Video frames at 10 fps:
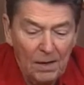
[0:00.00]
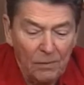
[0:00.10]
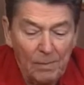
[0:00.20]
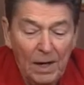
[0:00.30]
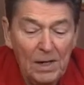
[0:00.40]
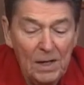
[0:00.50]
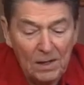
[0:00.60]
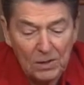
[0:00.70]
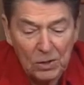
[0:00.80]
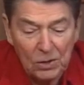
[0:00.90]
For many
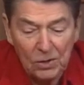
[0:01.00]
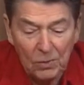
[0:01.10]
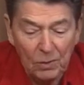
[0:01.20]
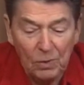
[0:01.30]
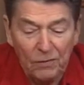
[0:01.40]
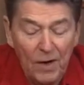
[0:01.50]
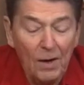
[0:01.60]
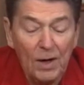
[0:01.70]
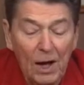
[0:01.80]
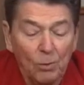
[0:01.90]
years, what we
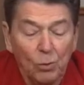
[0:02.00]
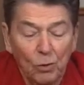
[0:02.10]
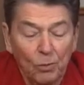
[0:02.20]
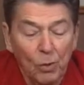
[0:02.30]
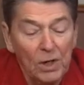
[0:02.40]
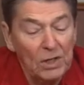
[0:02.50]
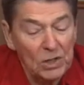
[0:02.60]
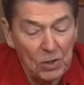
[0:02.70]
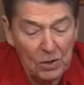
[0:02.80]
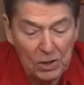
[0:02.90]
found out proved pretty
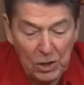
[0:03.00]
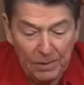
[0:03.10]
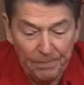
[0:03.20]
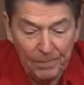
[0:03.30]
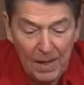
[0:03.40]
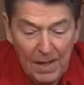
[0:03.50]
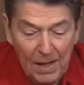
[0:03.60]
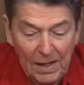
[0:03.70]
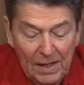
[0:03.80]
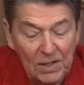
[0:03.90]
discouraging.
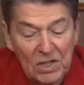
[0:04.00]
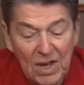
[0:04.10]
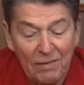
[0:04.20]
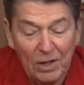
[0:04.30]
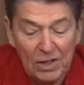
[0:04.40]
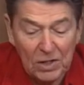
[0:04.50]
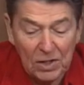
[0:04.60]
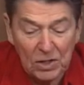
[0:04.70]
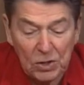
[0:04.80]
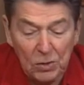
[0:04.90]
In the
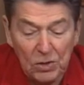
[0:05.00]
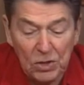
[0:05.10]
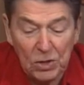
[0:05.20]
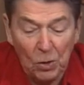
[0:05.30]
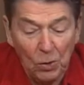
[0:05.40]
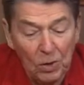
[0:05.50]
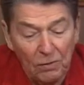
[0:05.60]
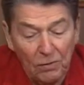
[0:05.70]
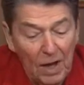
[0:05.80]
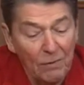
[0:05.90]
70s, students told
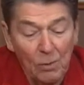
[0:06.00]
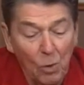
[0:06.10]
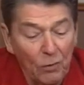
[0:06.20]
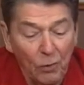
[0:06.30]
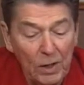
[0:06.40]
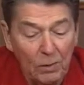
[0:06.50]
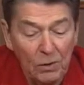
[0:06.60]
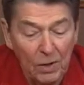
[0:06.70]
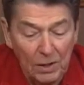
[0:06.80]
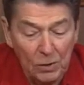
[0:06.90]
of ever more frequent
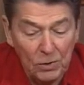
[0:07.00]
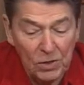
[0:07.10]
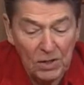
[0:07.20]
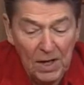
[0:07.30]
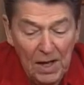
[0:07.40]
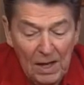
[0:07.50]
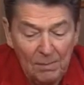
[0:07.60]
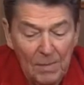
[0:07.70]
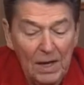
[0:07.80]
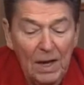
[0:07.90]
drug use.
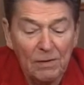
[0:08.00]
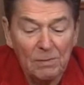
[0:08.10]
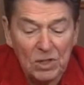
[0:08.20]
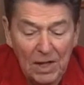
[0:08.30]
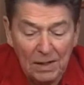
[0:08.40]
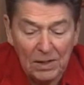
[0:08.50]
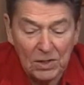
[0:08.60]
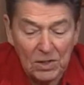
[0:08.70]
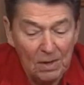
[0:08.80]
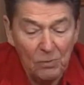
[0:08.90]
Many of them said that
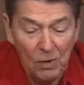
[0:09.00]
some